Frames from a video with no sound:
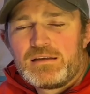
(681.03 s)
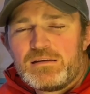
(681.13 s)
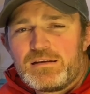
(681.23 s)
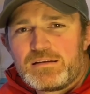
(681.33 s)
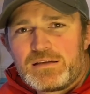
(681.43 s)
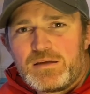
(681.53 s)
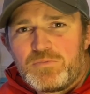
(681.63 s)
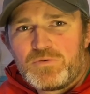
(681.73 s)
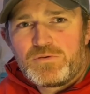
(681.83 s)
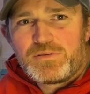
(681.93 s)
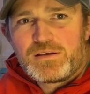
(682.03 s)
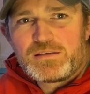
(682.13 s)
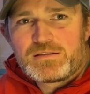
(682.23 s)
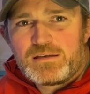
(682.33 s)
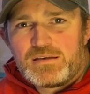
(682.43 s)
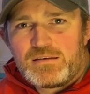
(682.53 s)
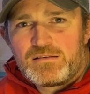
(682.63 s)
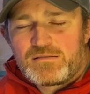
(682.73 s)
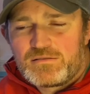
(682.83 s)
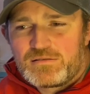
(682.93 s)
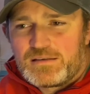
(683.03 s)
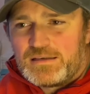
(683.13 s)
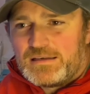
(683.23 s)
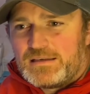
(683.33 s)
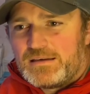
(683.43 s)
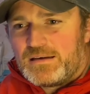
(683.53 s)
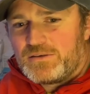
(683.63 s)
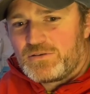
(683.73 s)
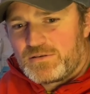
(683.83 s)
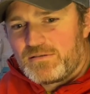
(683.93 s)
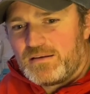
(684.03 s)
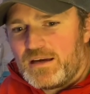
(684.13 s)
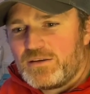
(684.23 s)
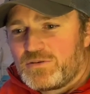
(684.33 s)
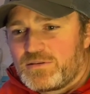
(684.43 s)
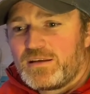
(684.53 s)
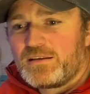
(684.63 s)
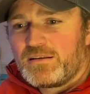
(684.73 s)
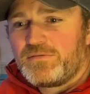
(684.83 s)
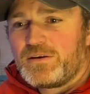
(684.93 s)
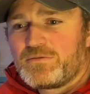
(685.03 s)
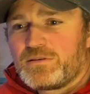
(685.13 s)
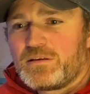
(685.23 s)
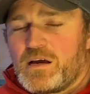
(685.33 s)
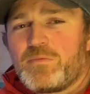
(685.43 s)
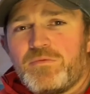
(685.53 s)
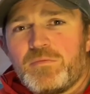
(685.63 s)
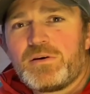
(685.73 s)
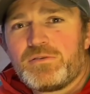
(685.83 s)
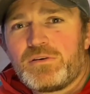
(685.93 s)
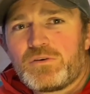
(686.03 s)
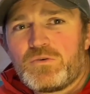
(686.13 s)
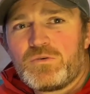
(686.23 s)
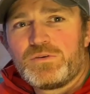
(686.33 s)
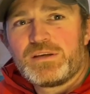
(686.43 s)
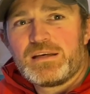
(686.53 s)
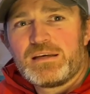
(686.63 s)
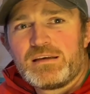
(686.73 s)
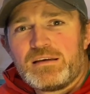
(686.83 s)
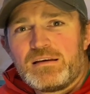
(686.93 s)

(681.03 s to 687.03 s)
linked dipole things, because I just think that if I was on the top of a mountain on a cold day,